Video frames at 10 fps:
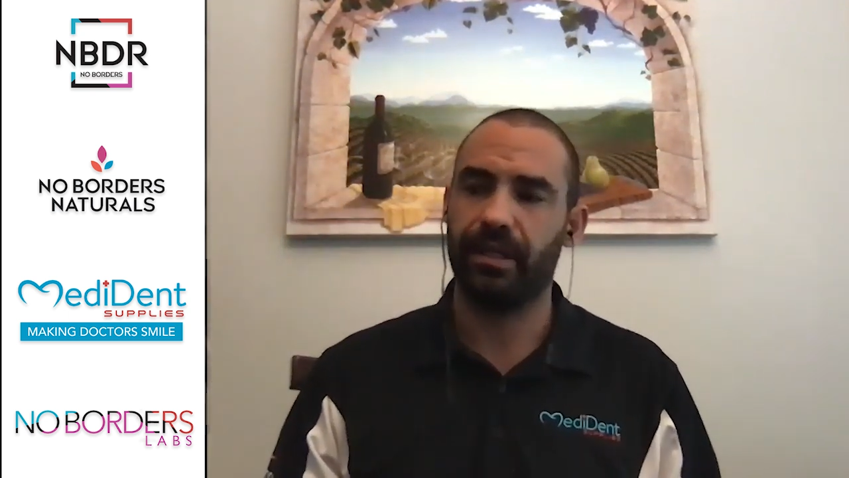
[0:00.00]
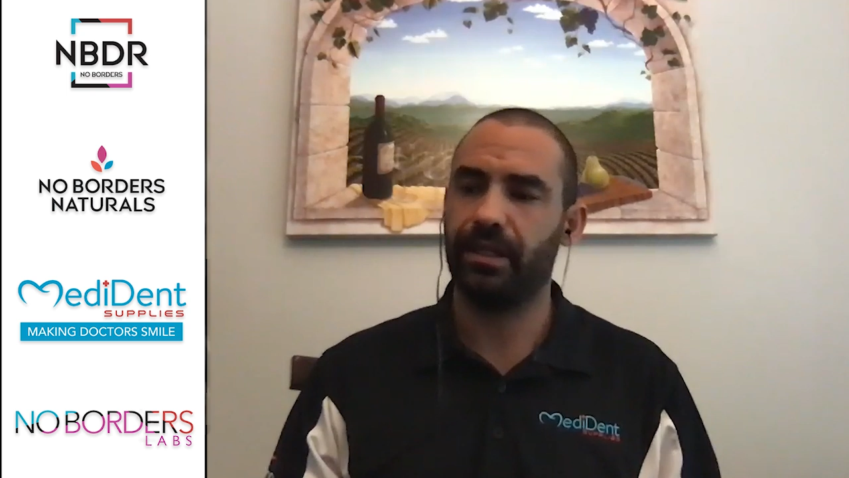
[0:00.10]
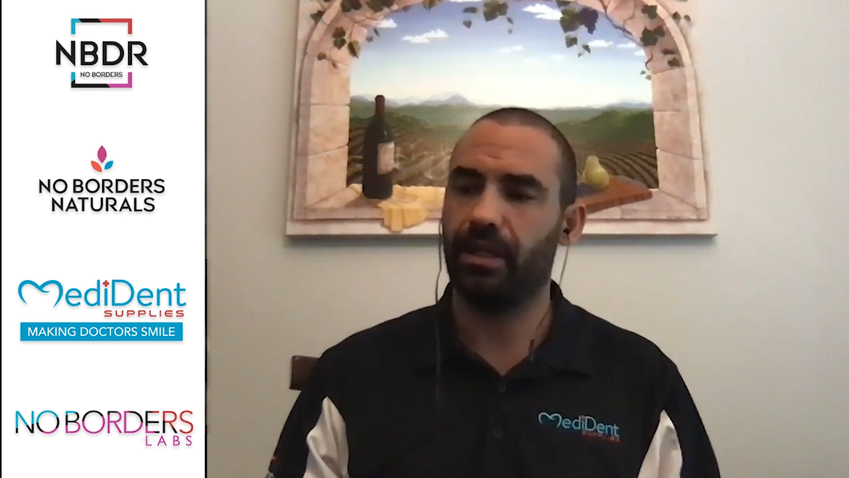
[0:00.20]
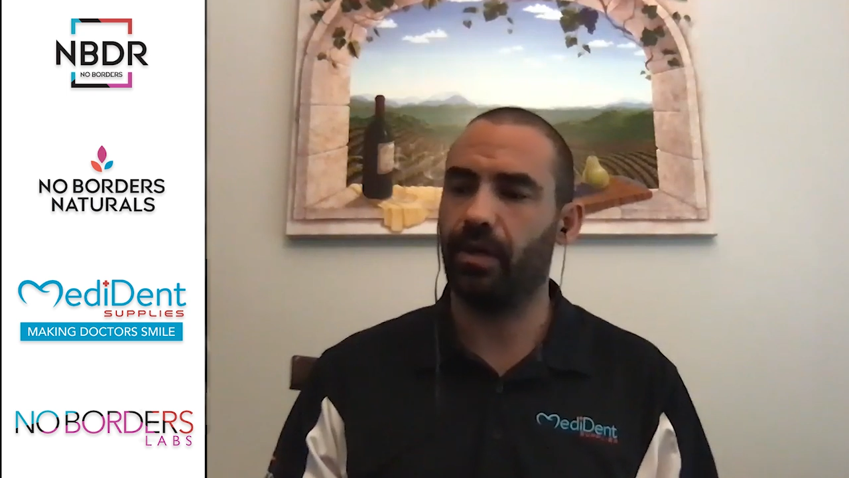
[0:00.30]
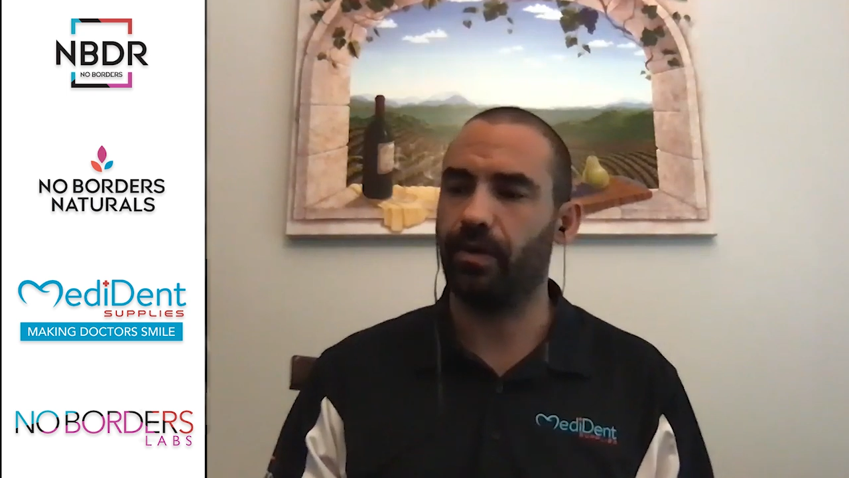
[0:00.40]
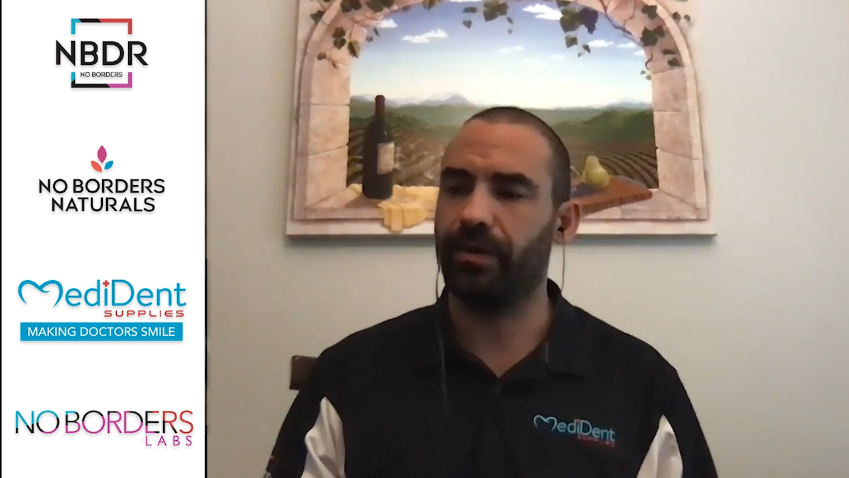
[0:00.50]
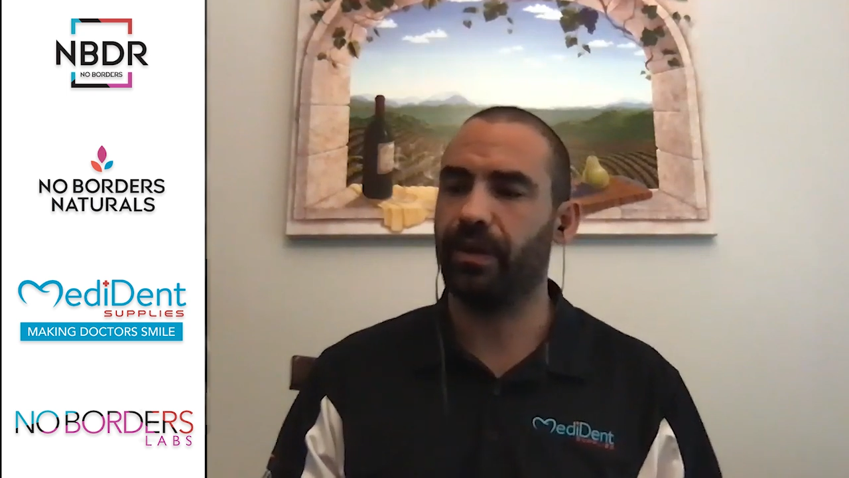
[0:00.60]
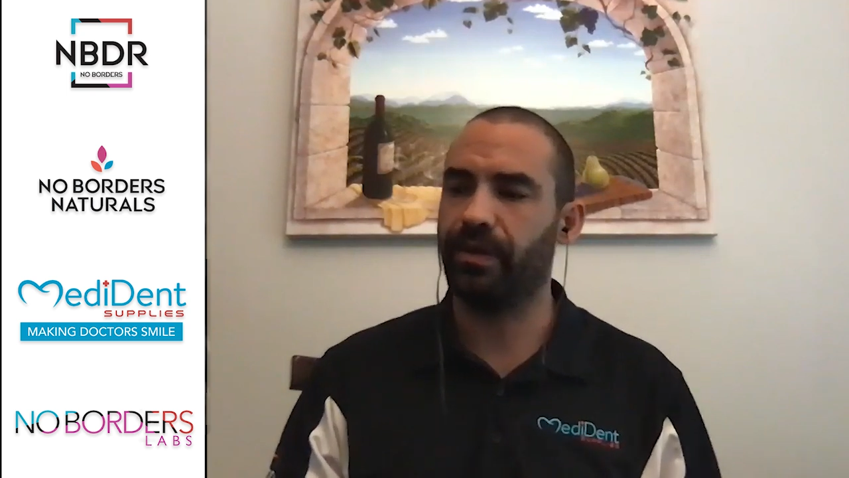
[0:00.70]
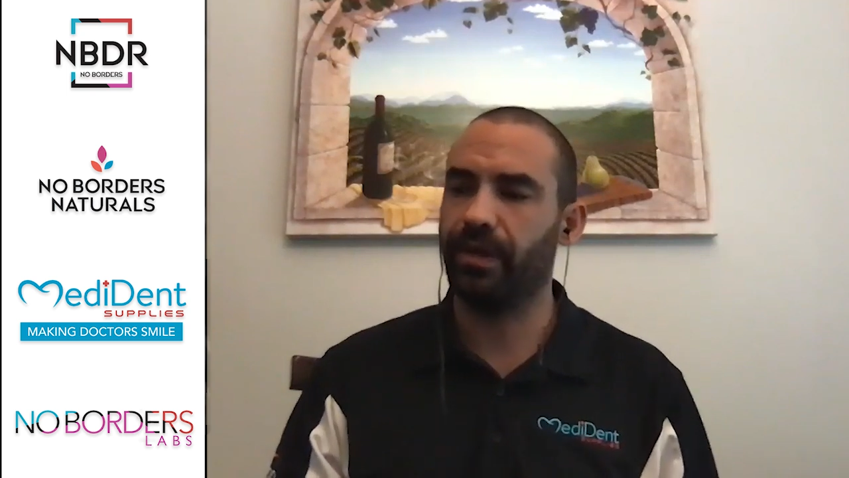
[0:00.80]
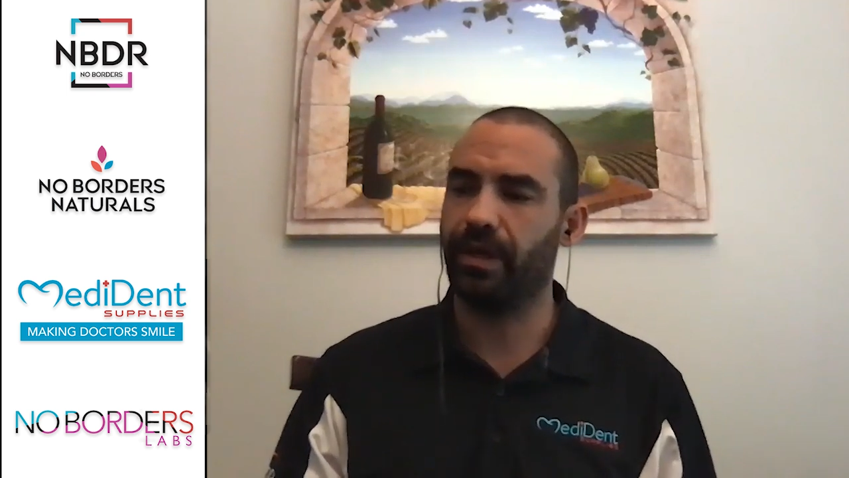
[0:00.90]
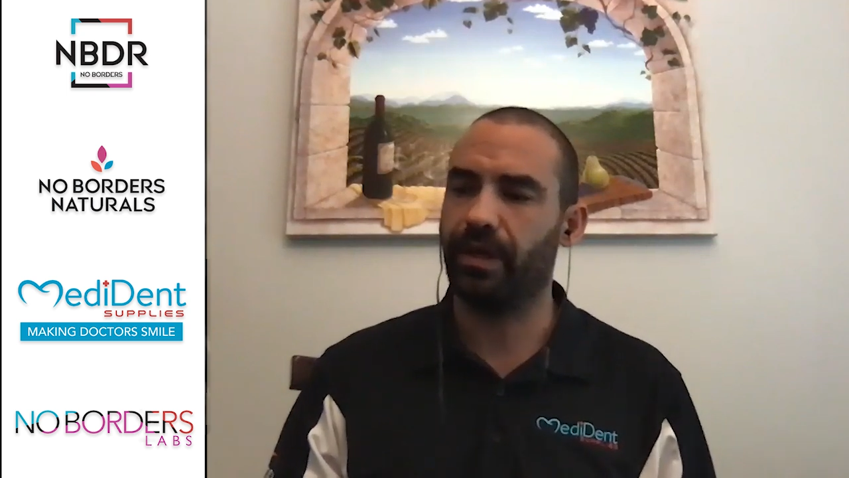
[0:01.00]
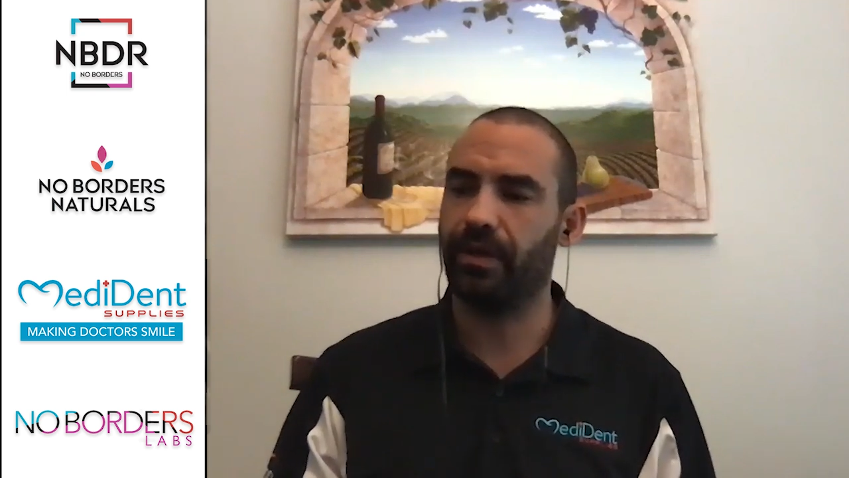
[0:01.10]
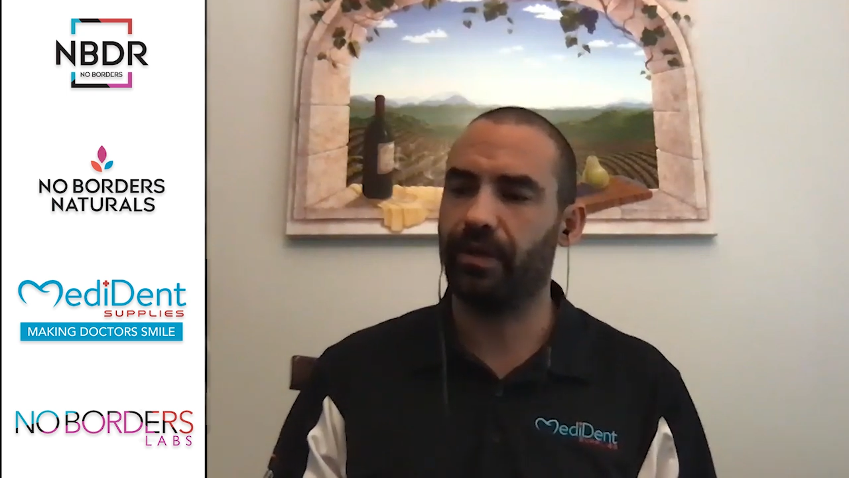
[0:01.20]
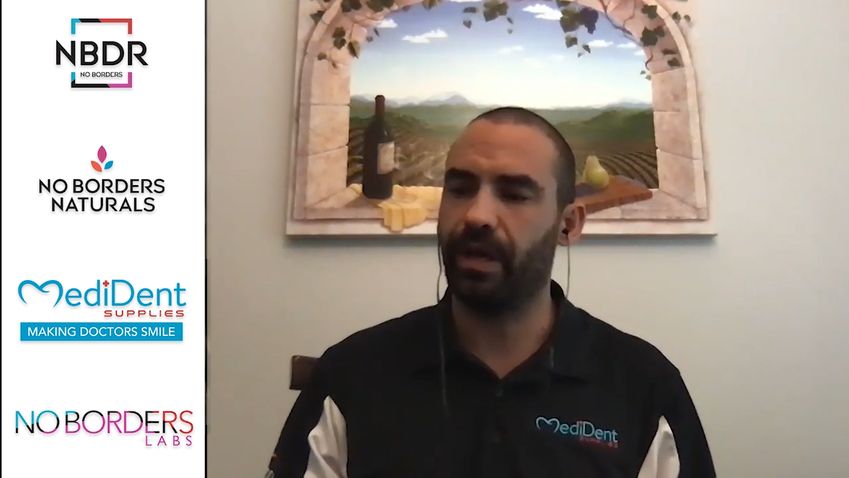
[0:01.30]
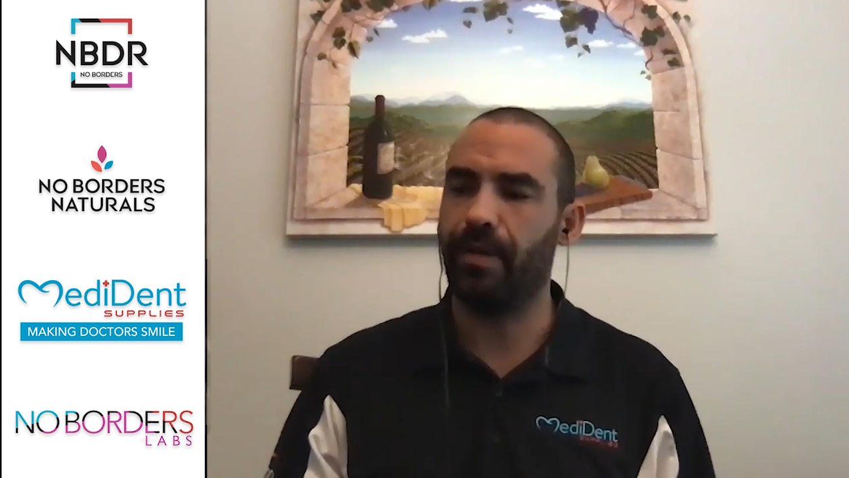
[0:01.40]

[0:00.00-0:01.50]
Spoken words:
The